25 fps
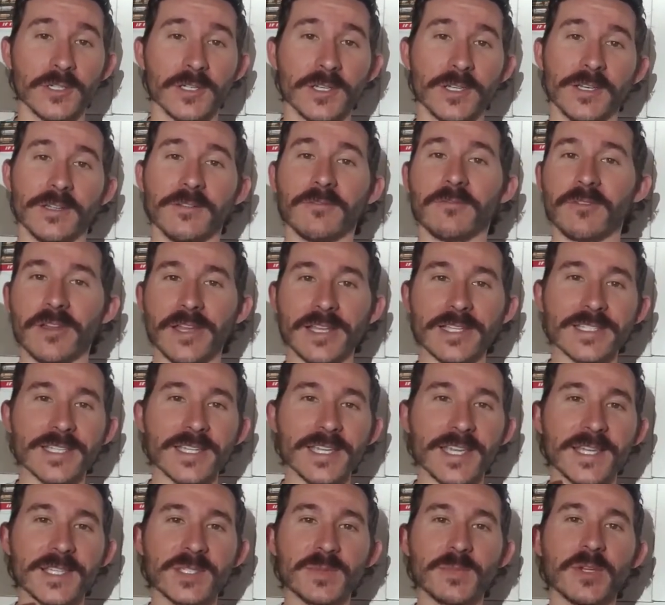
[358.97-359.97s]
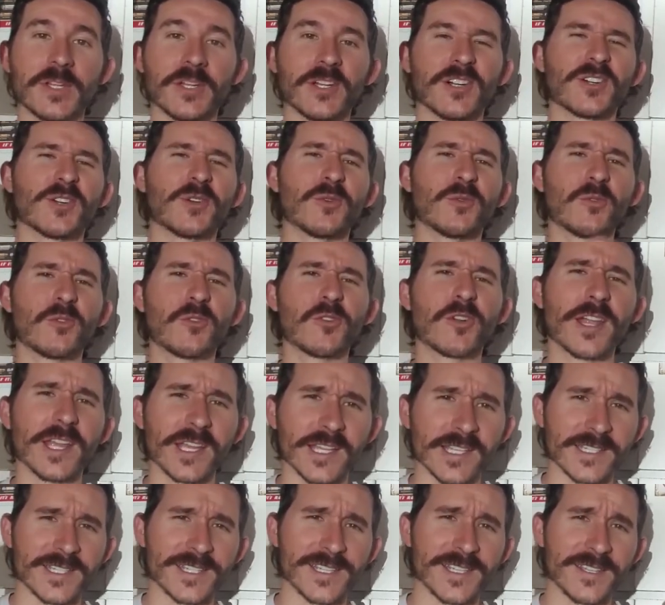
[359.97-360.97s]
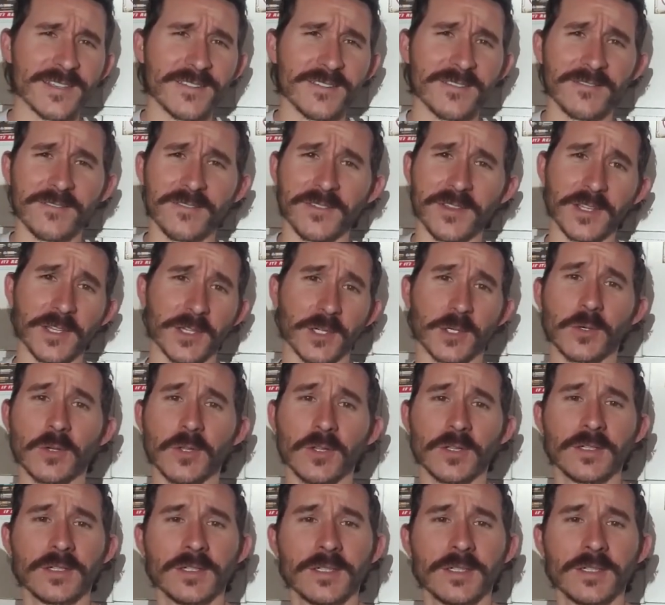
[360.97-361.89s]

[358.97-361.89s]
and Fancy has been a great vehicle.